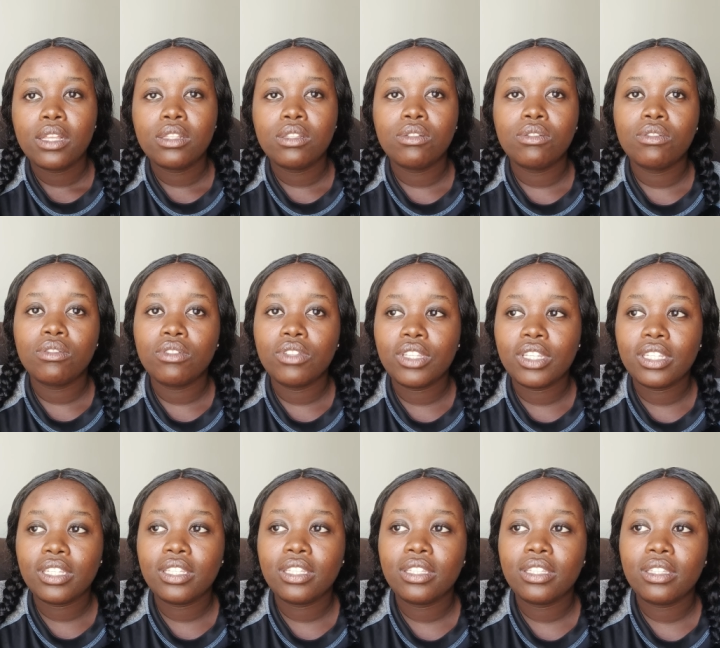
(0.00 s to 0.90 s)
so
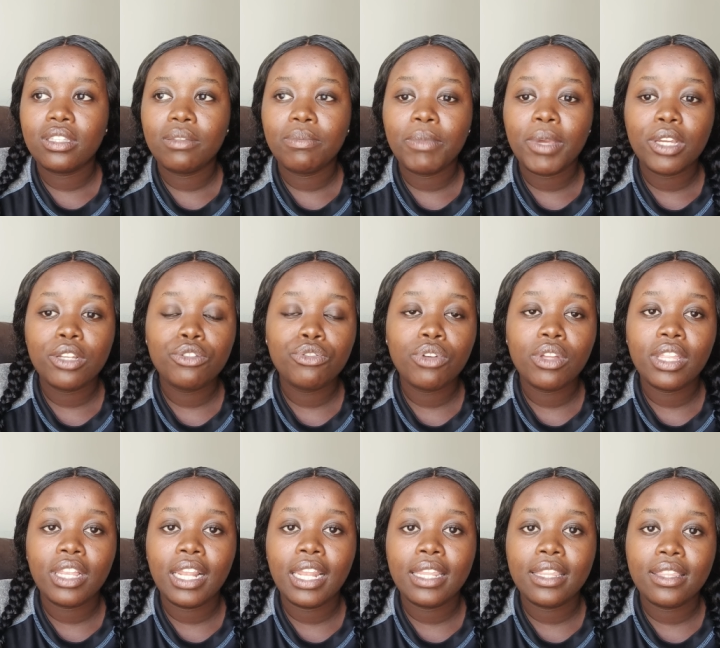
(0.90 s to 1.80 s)
just make
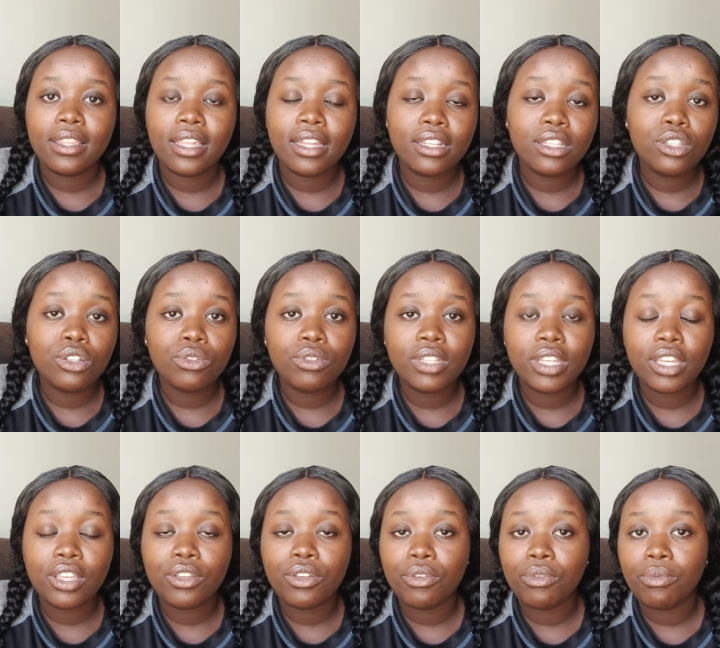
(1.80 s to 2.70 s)
sure that you
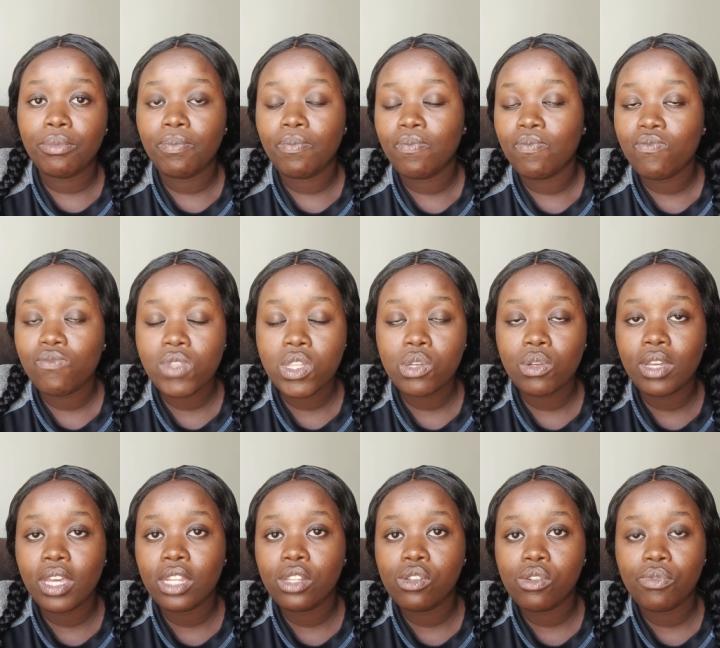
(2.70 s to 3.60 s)
take your you
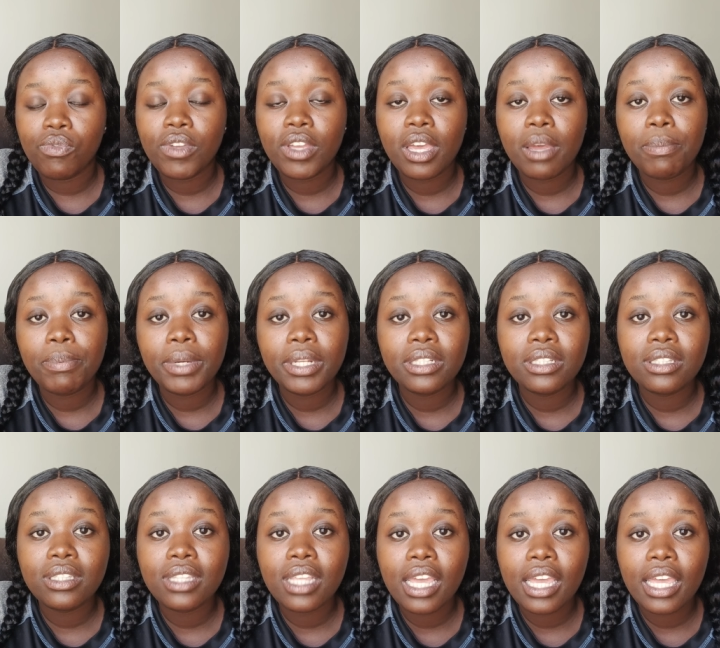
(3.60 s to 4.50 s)
get your
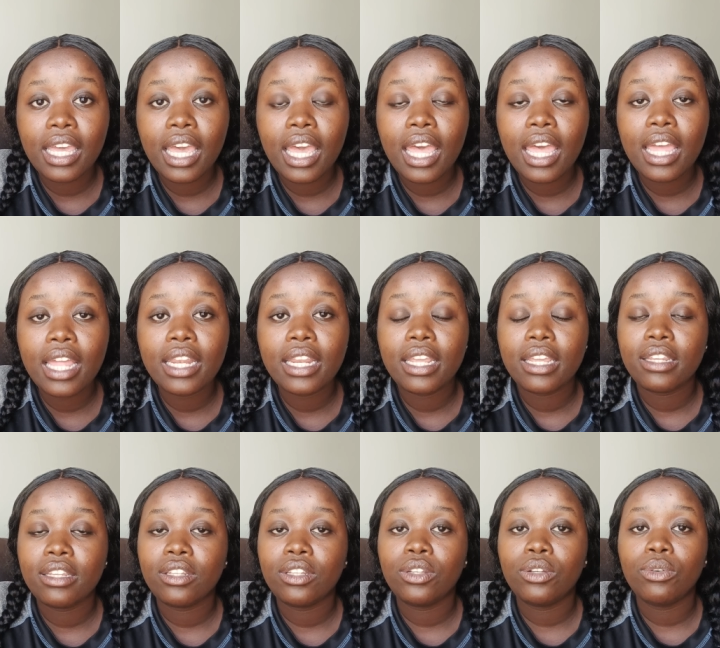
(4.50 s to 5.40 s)
fingerprints taken
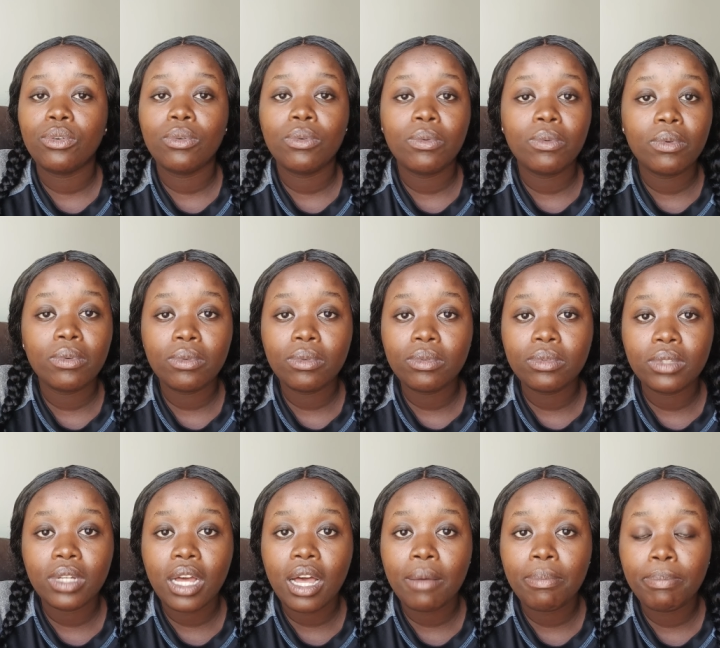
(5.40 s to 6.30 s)
and you
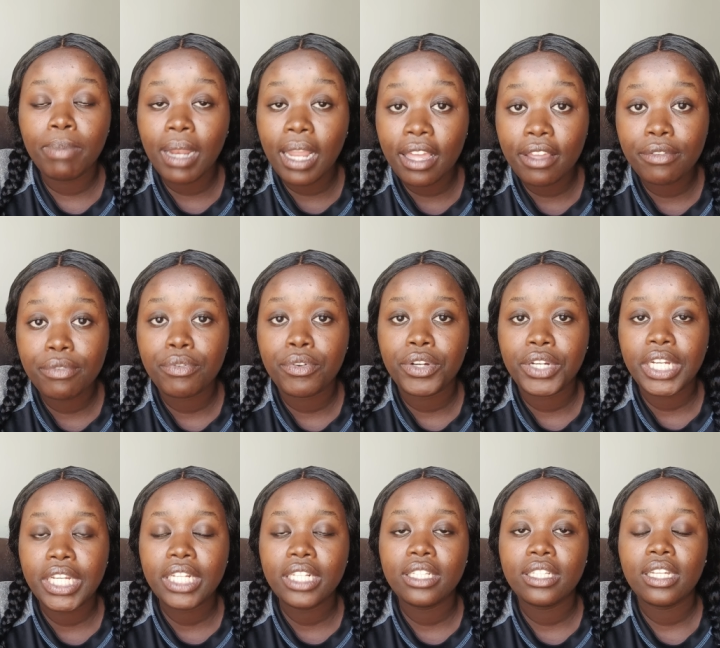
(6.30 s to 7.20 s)
apply for
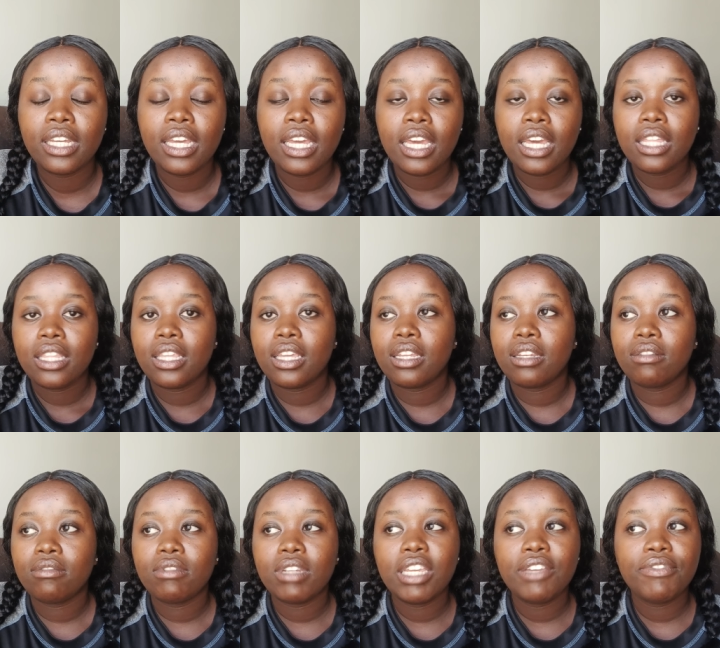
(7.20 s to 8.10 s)
it
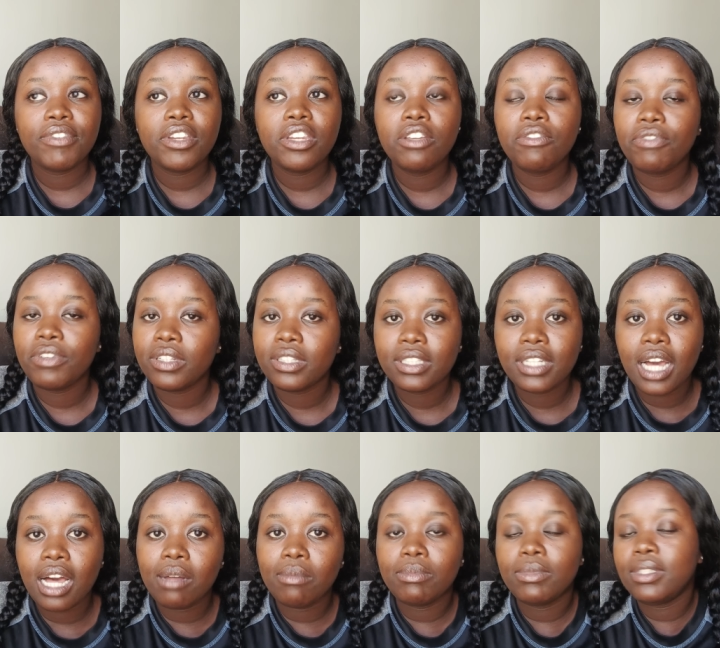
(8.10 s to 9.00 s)
then even if it
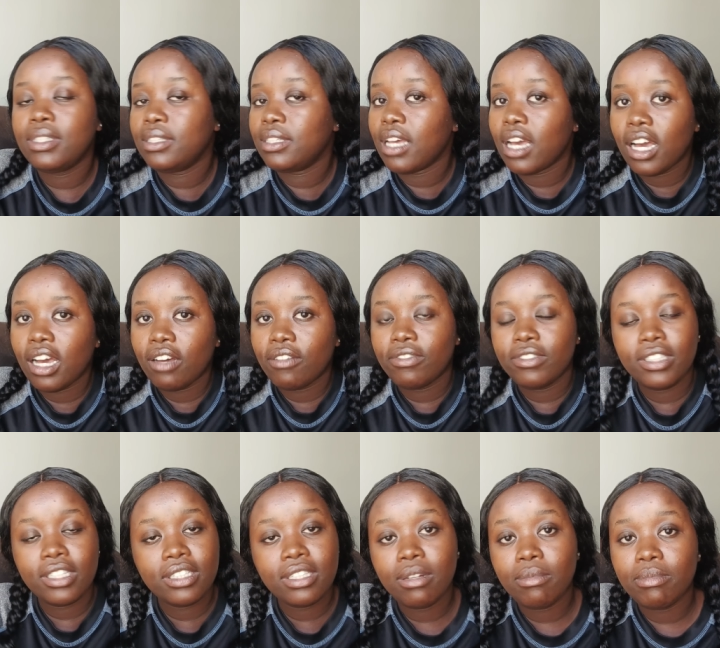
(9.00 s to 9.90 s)
comes
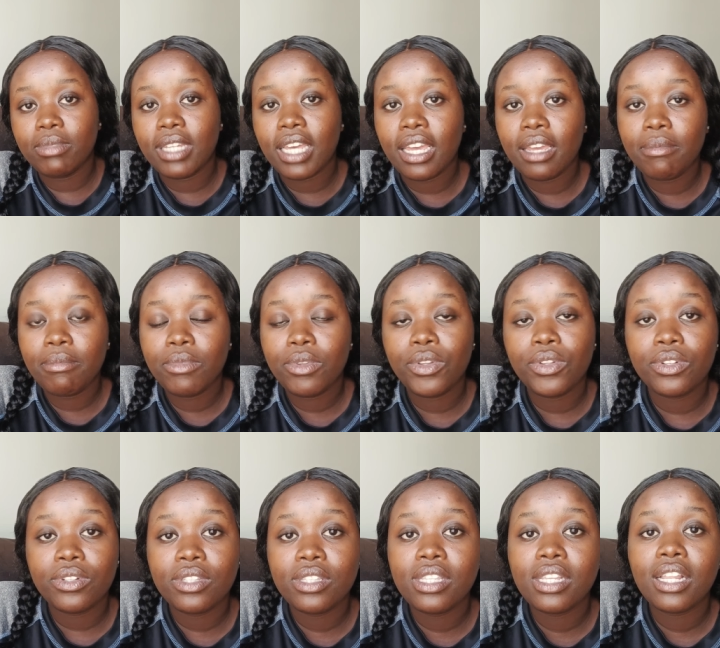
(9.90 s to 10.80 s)
after some time
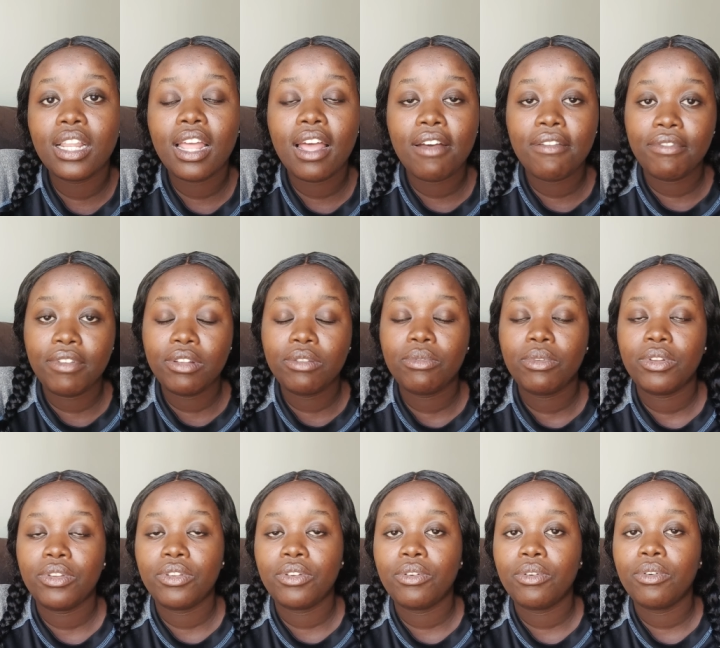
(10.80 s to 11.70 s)
you'll still have it
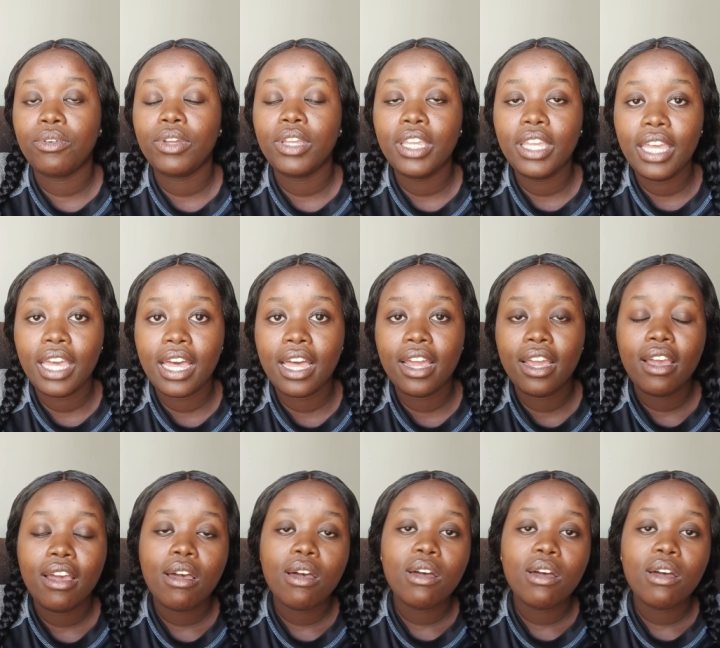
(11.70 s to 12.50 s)
when you're here